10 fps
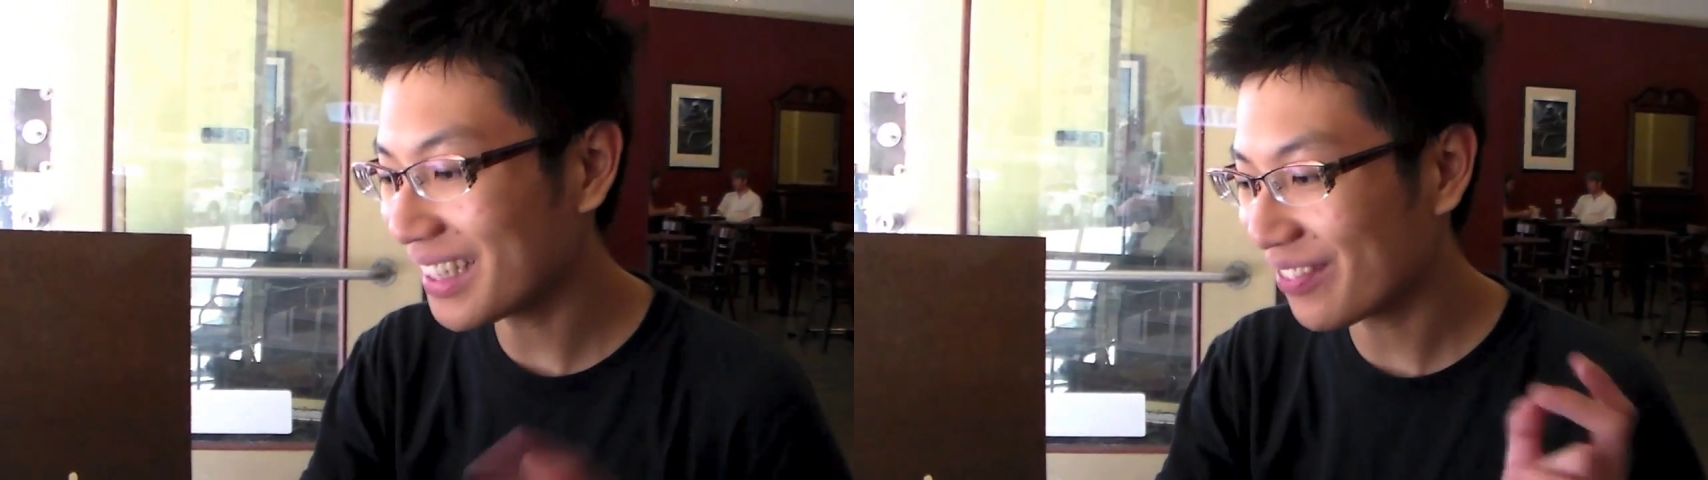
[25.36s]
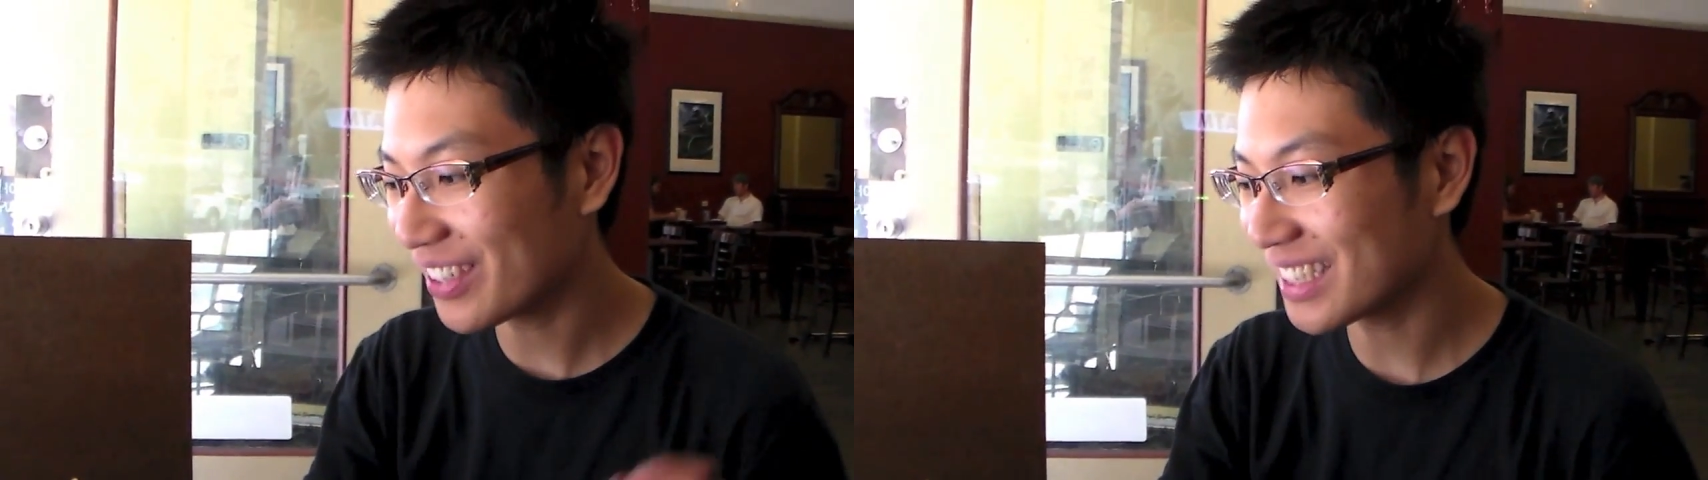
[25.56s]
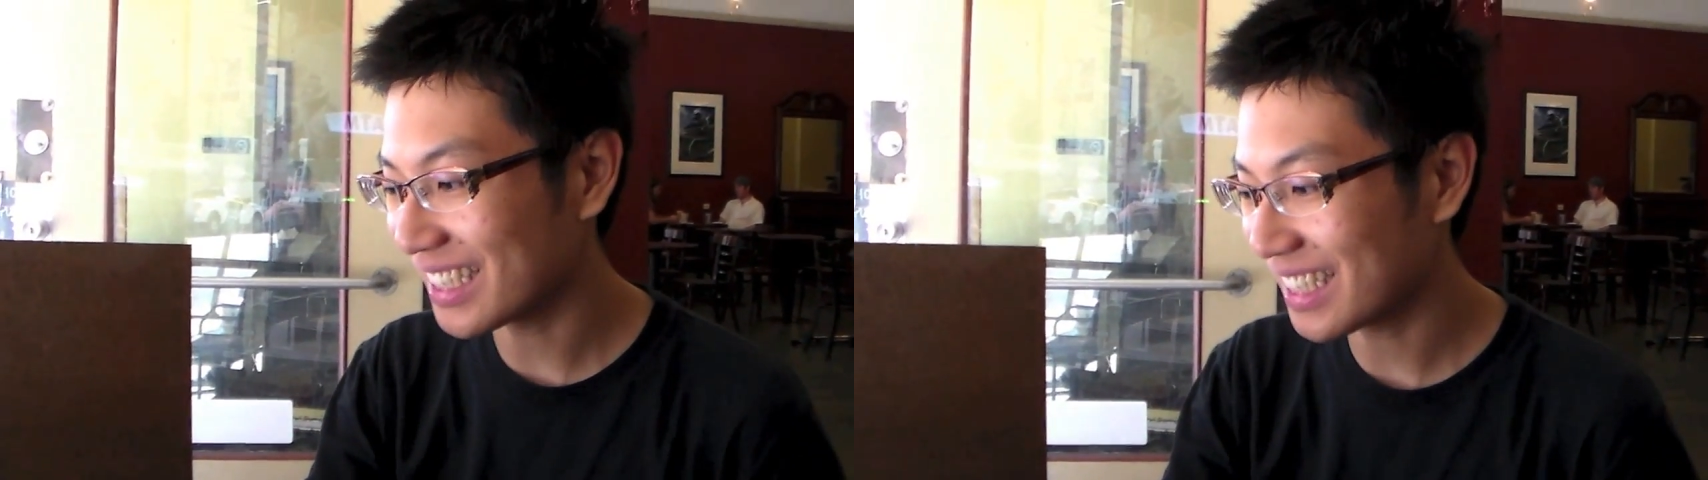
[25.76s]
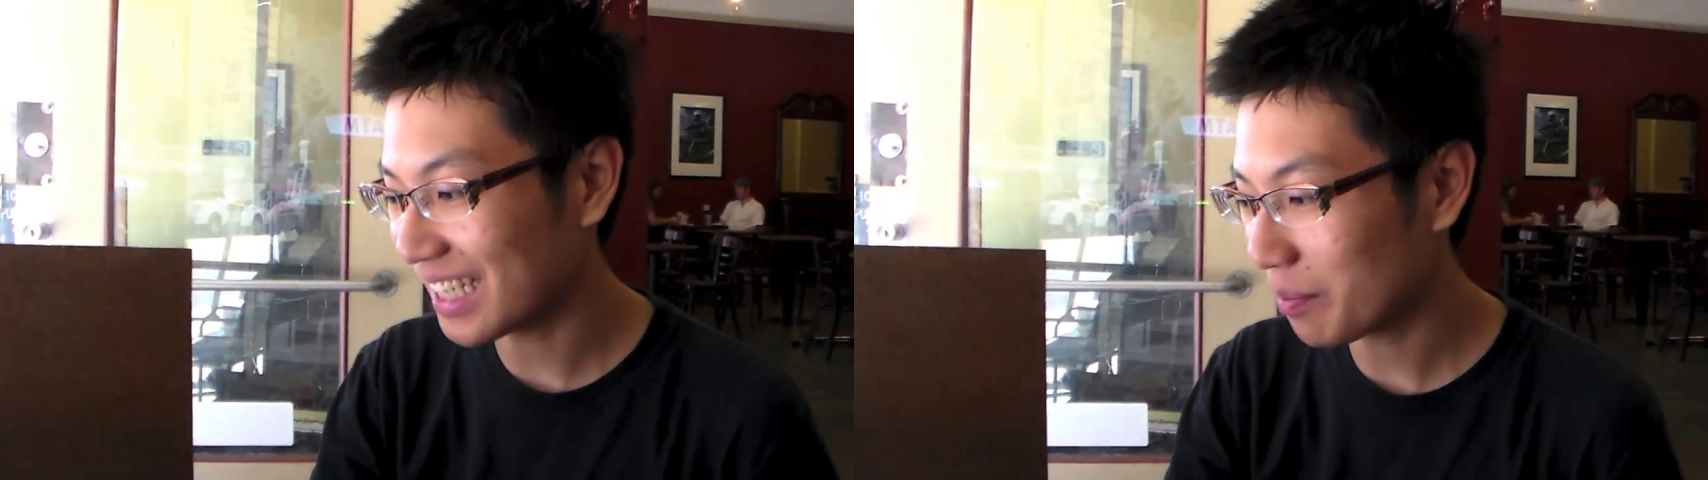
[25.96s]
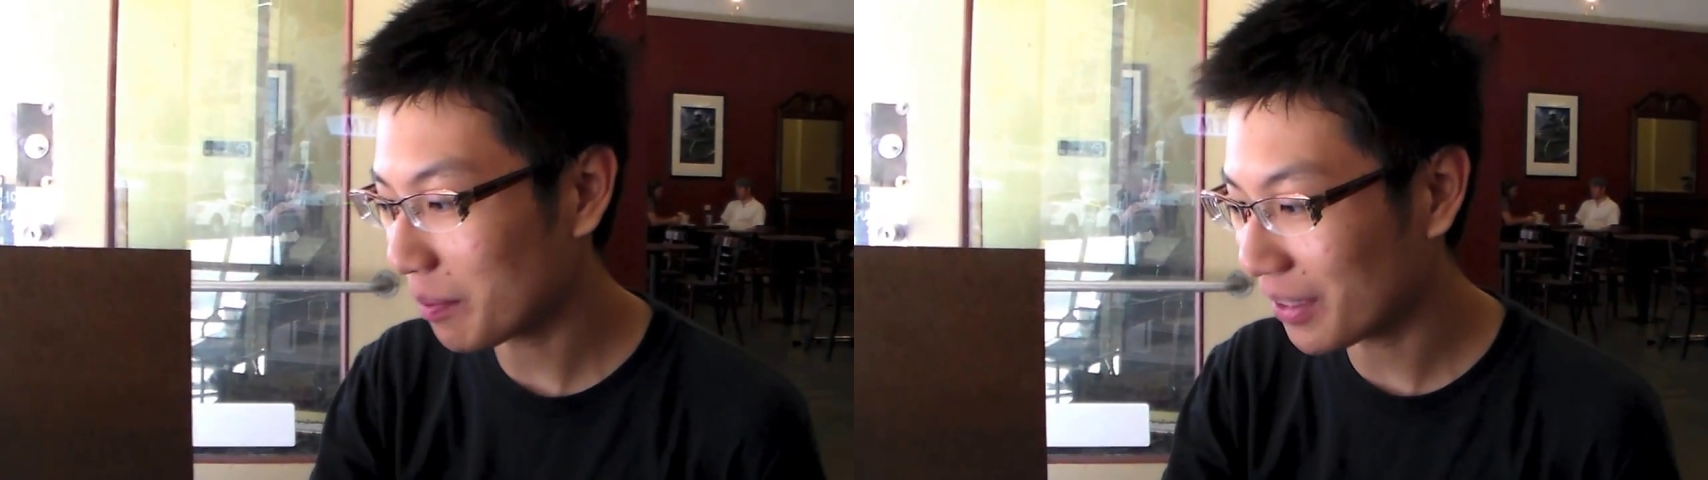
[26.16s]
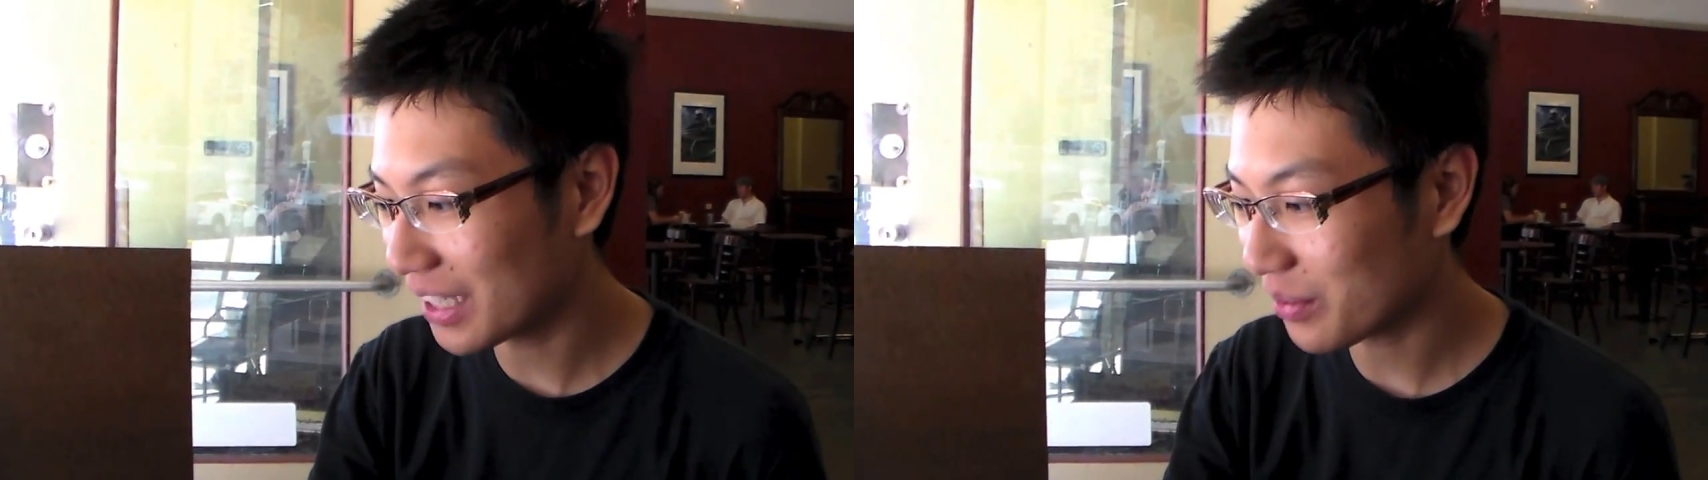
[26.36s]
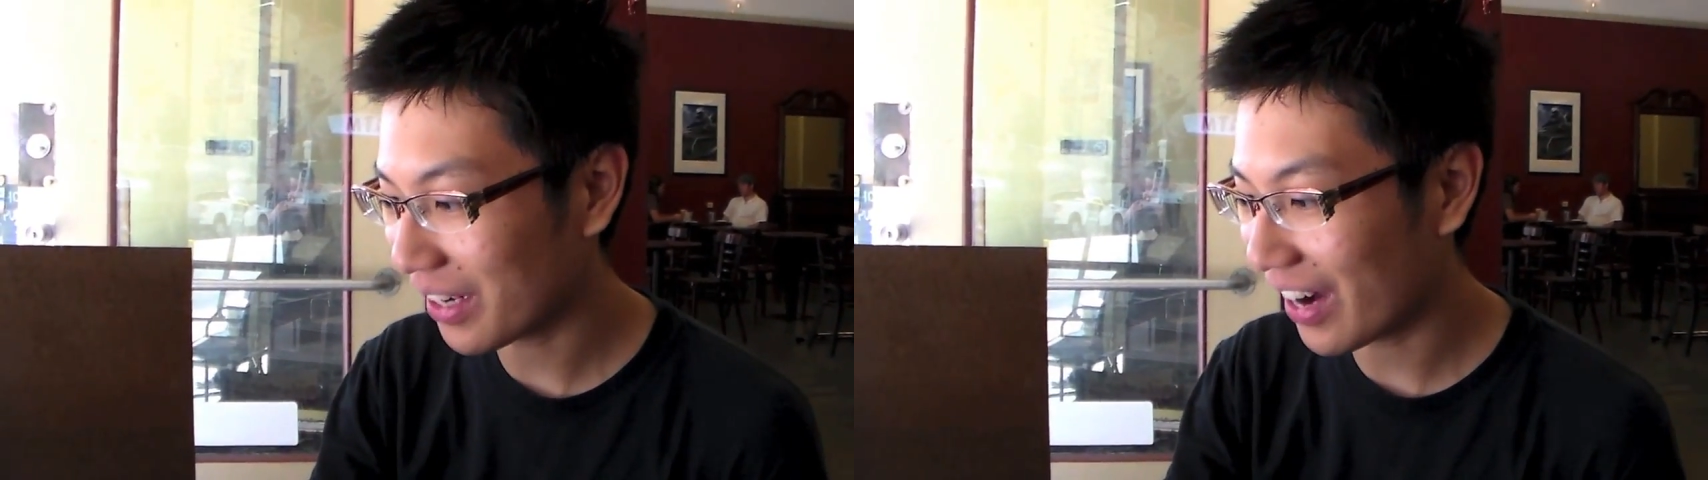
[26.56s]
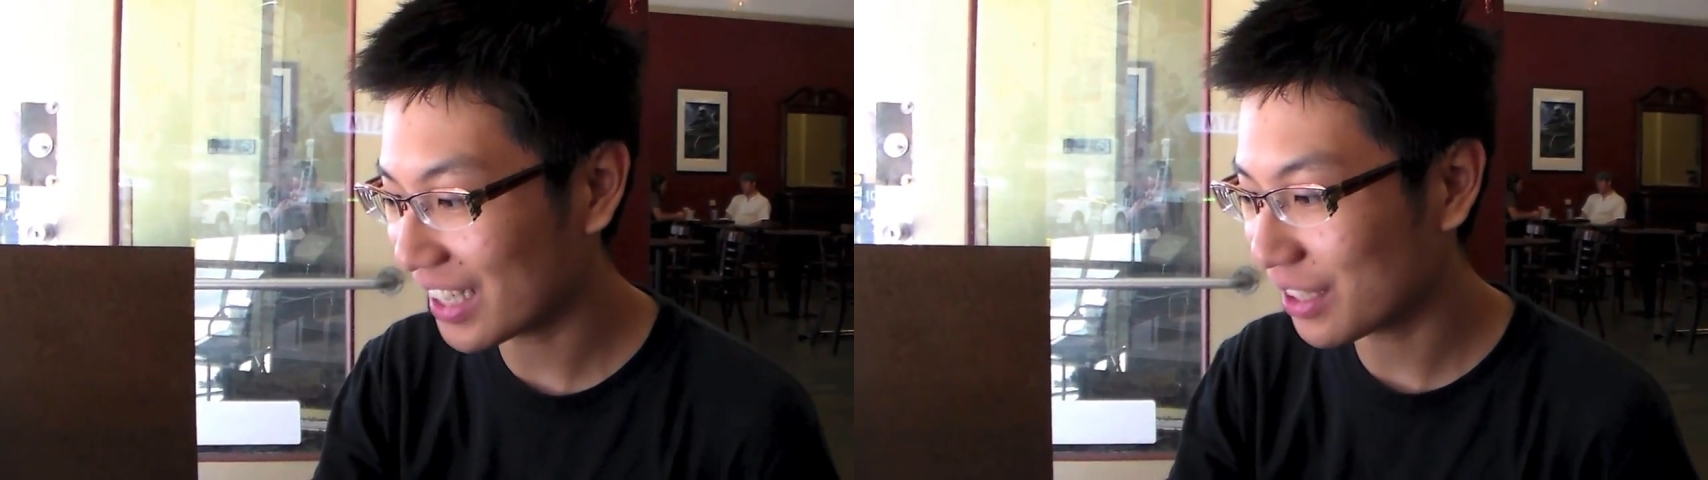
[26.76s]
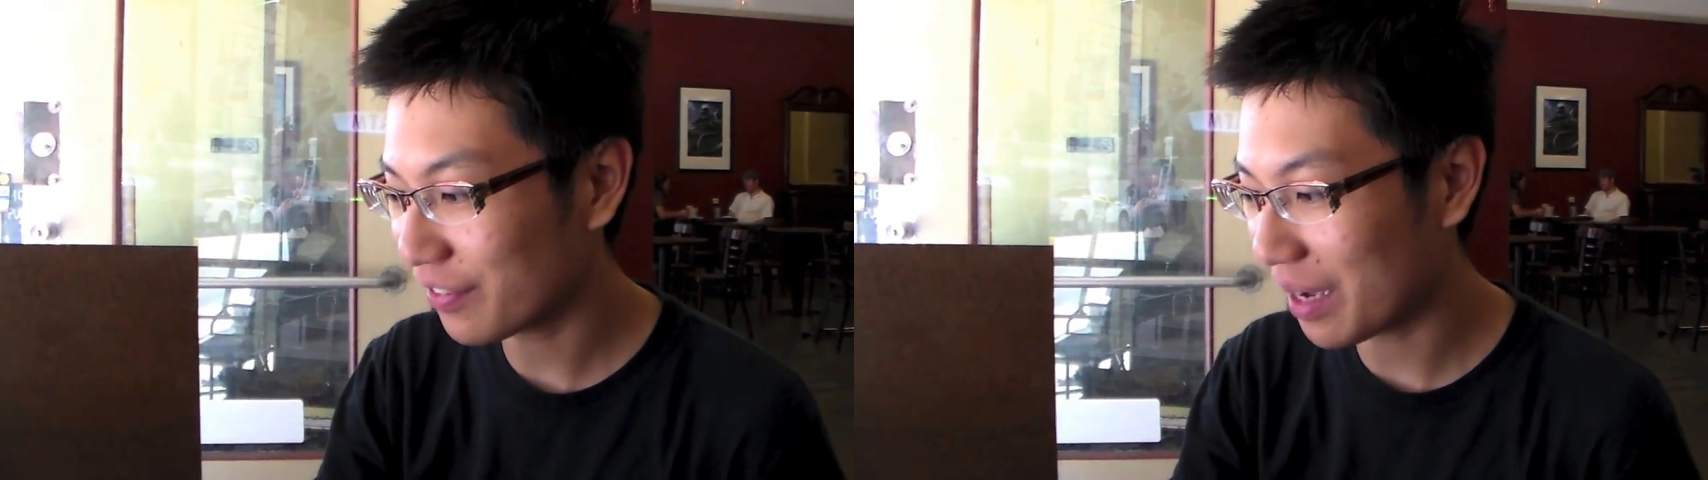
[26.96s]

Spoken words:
the main difference is that the people in this one are actually